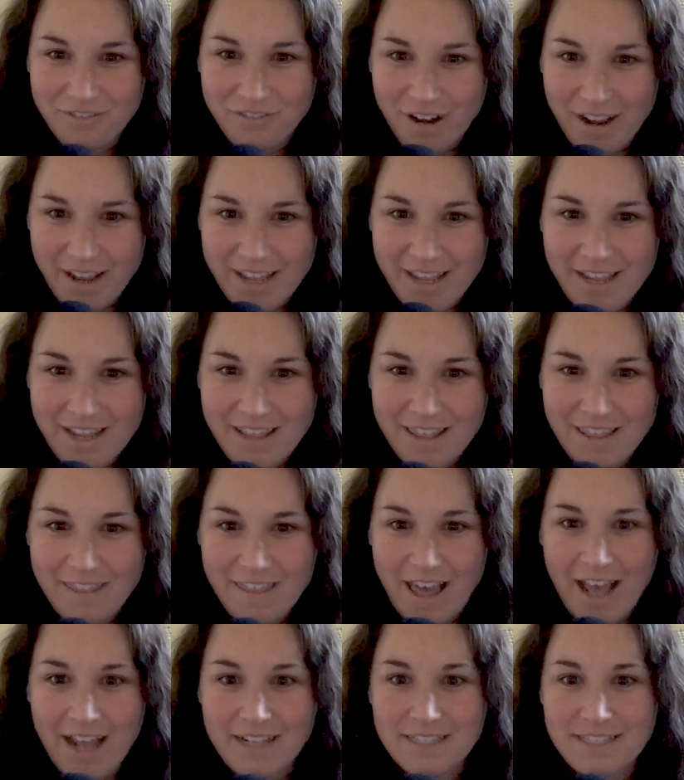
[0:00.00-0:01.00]
right?
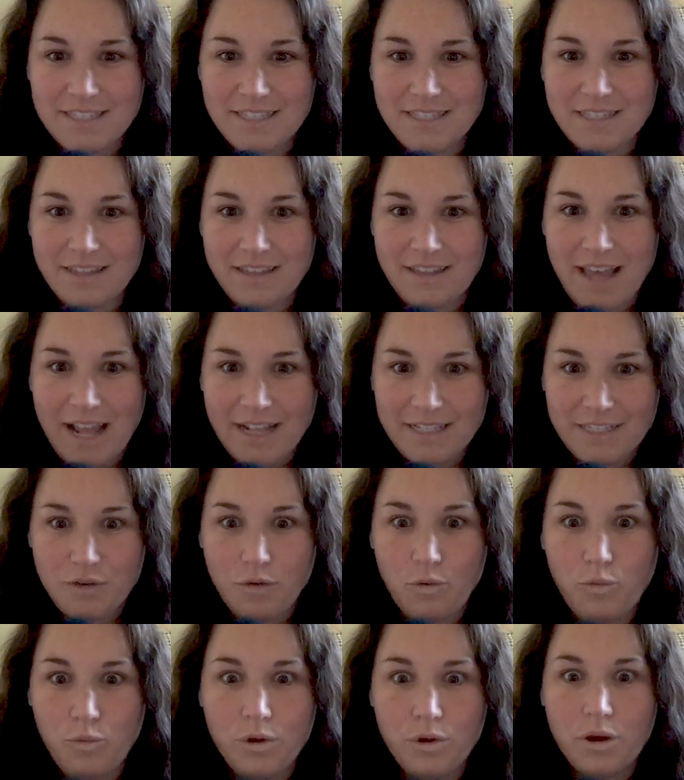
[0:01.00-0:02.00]
That's
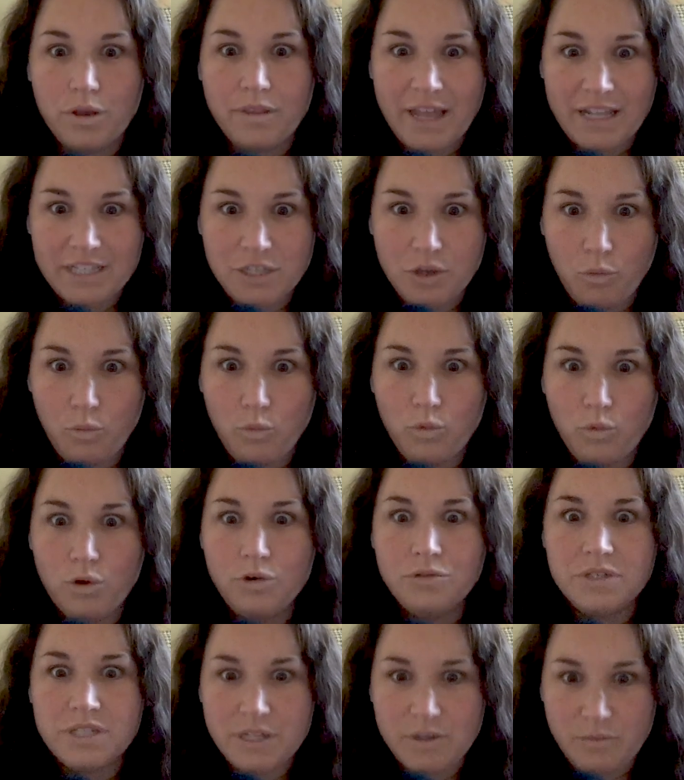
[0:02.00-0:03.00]
that's a wo- that's a
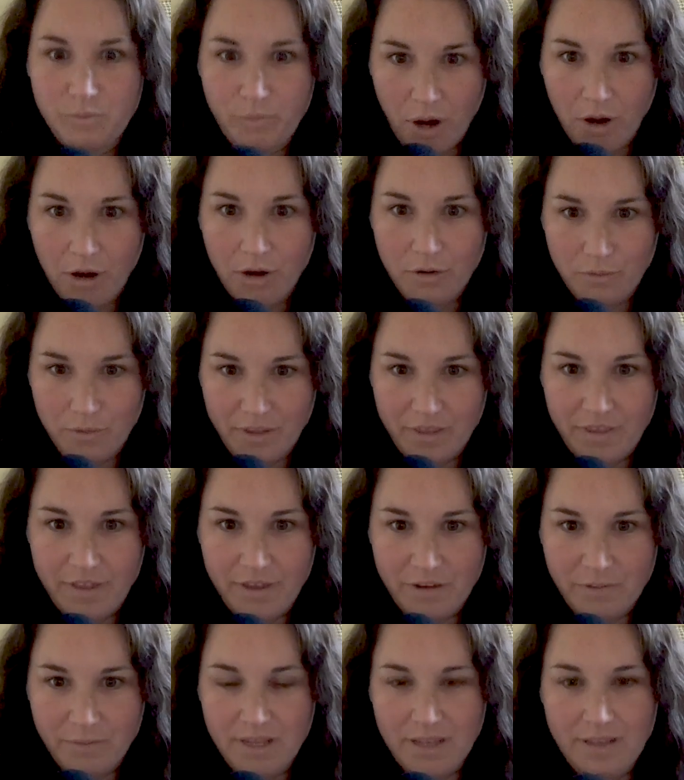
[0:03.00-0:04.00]
wounded part
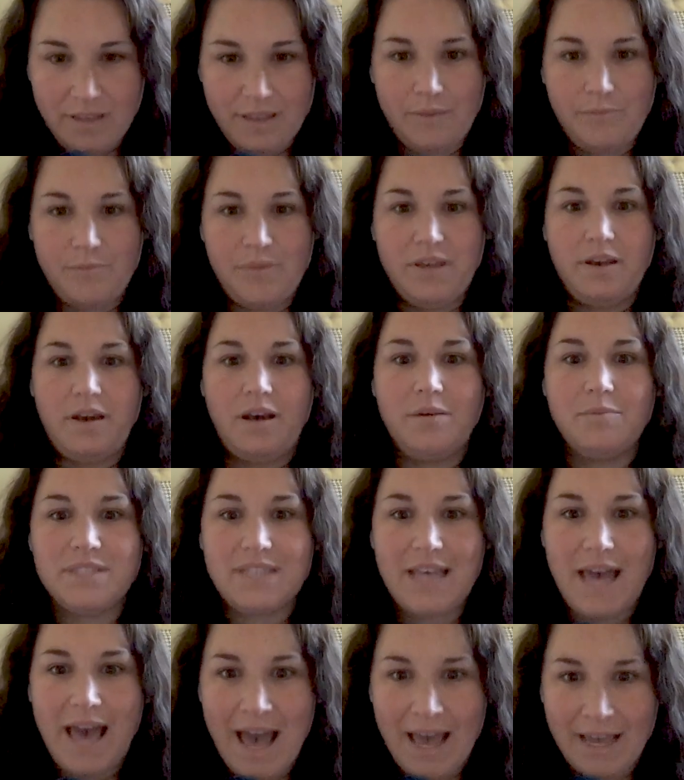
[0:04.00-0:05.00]
within me that
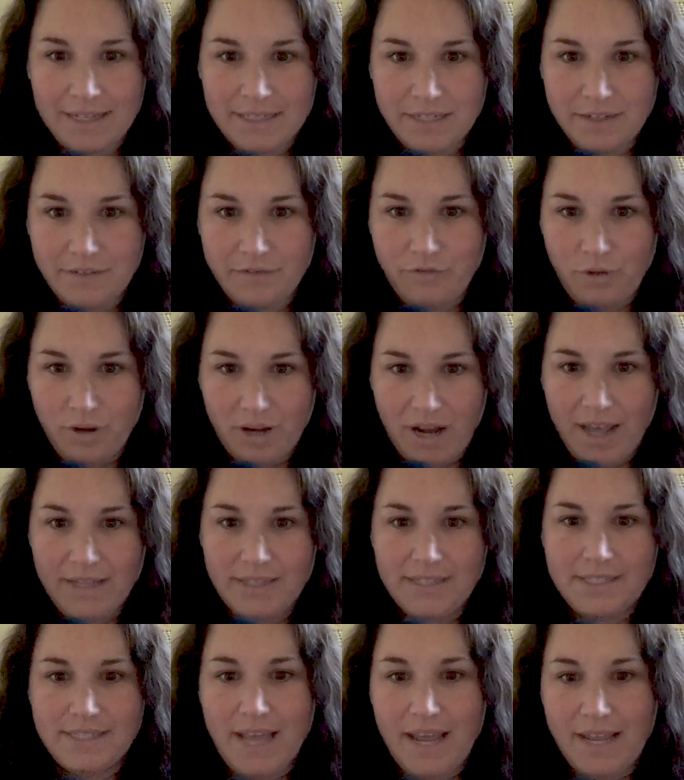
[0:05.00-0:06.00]
becomes active when
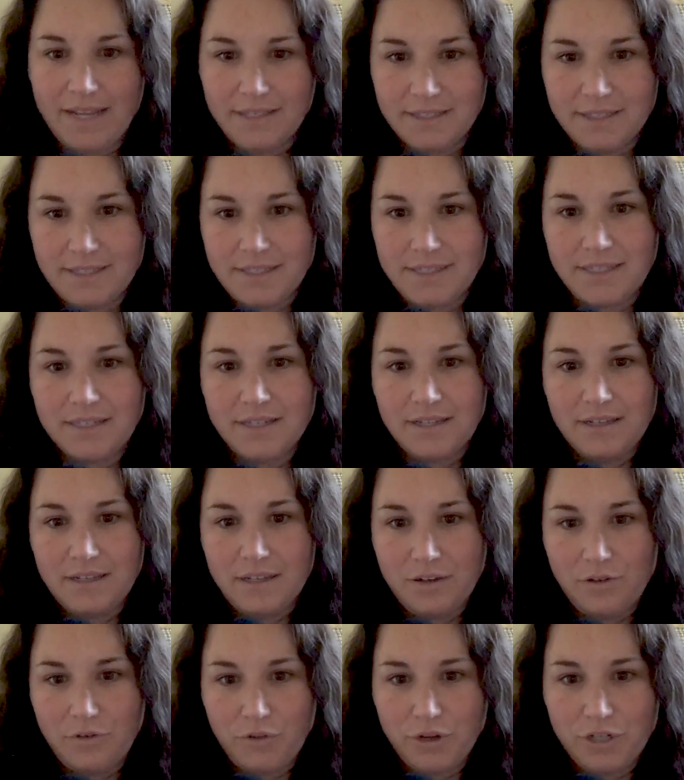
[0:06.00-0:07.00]
I sense
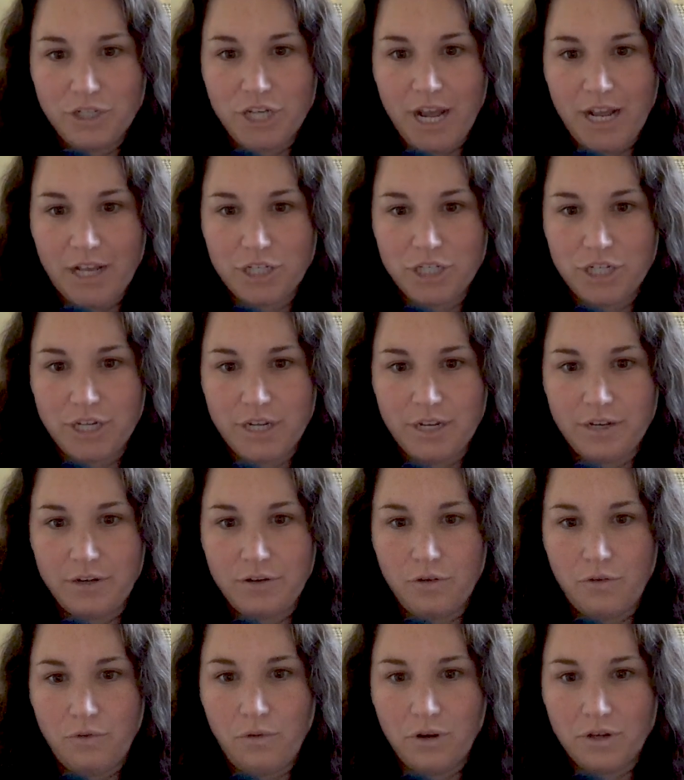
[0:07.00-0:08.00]

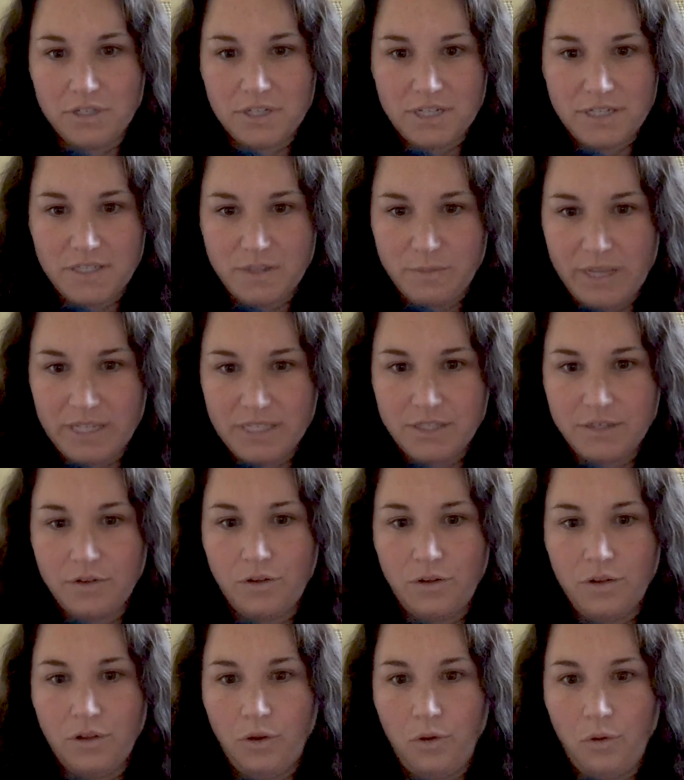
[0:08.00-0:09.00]
rejection or
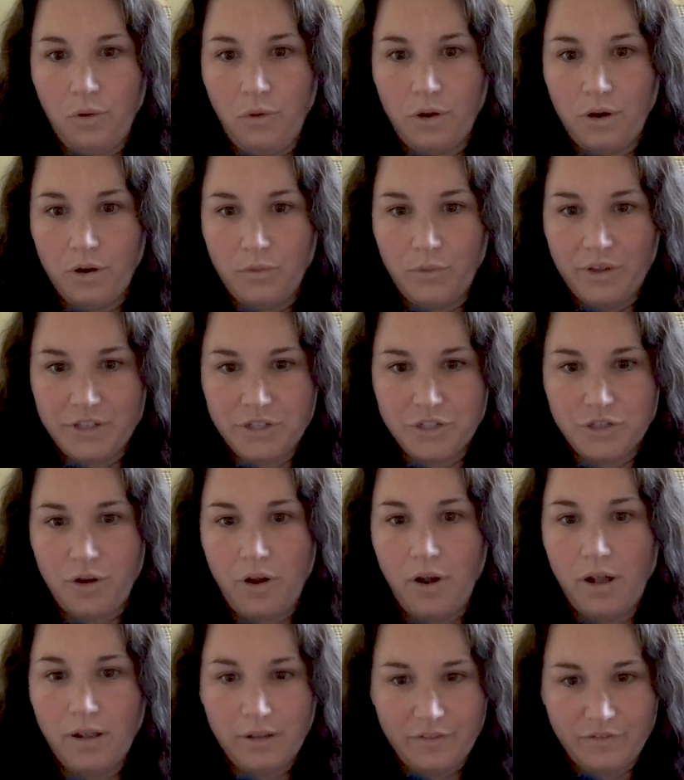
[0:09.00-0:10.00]
dismissal or
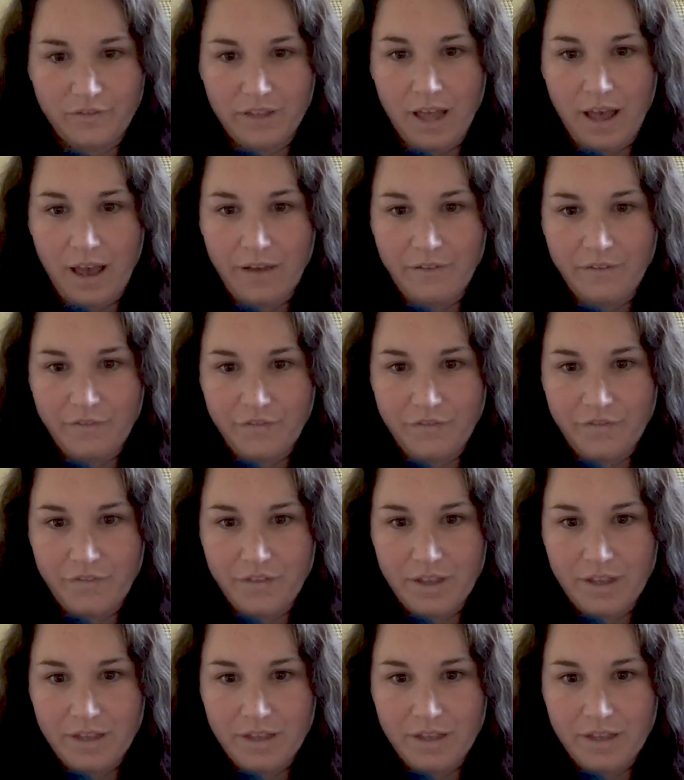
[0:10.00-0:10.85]
withdrawal of love.